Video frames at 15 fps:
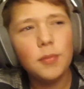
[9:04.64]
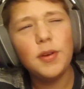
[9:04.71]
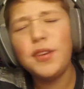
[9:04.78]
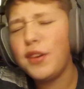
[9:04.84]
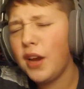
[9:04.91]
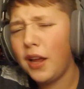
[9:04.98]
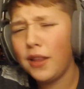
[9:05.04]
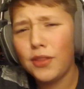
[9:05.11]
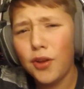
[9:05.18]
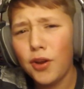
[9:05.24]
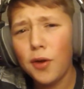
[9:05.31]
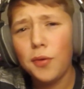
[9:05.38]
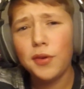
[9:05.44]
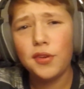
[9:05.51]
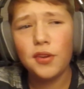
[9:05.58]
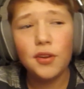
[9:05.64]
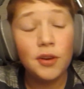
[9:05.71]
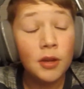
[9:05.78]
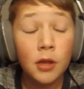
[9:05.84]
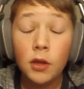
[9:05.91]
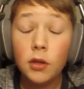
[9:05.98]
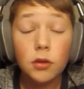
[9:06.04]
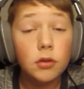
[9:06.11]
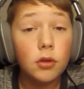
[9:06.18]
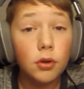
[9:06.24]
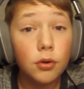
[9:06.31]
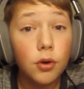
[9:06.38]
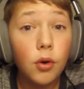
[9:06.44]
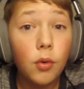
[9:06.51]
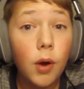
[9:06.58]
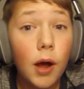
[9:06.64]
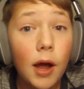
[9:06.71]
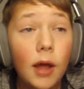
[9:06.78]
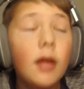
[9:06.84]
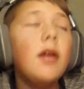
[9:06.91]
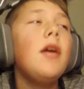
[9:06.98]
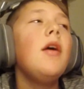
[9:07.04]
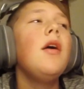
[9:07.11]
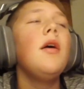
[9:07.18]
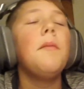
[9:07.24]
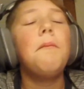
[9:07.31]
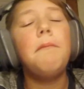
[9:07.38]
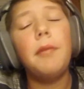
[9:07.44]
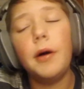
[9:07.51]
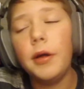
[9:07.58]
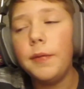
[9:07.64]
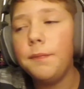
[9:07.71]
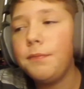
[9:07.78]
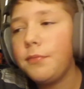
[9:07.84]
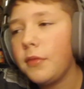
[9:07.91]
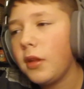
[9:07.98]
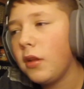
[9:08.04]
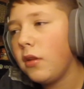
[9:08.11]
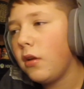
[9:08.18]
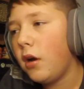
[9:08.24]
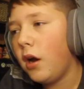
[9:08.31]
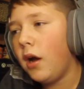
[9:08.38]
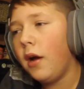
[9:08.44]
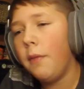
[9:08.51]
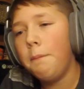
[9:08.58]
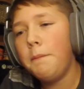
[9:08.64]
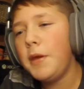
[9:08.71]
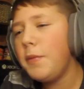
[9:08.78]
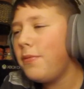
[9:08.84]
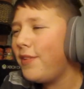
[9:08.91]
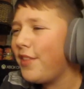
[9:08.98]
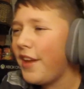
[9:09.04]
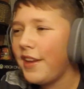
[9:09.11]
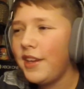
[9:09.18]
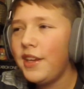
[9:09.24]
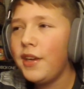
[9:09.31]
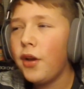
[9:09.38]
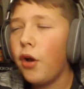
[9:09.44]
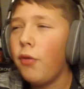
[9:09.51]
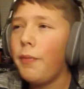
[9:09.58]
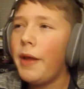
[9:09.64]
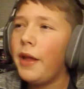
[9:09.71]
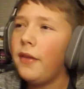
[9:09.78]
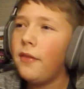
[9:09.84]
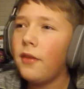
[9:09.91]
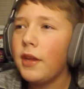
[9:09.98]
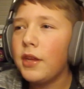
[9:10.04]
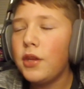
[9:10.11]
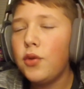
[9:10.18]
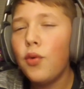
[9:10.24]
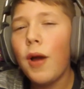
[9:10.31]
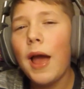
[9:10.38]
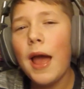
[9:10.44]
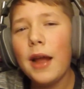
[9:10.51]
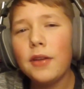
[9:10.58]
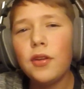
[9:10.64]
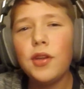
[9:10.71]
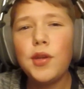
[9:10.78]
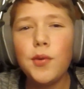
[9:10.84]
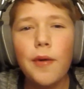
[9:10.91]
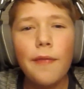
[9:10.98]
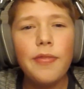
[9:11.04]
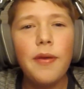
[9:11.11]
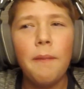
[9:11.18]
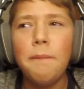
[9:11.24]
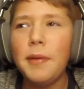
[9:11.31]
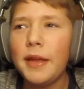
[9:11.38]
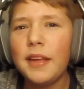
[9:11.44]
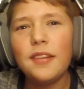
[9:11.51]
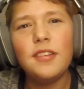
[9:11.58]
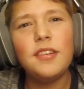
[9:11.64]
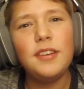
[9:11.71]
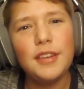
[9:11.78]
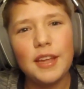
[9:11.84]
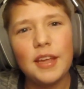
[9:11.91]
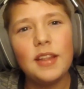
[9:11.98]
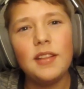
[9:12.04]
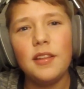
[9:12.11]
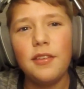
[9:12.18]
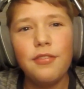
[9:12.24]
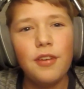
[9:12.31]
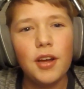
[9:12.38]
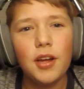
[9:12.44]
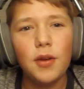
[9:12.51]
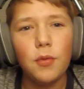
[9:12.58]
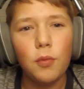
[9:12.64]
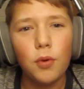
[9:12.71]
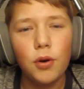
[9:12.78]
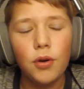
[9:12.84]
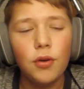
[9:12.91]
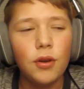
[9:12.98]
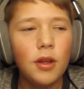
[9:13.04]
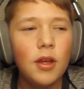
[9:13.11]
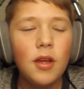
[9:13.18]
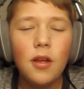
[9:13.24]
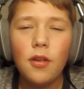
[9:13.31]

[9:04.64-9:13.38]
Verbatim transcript: some reason. I thought I was good. Don't know why. But uh, people that ego, man, like you act like you have the biggest dick in the fucking world.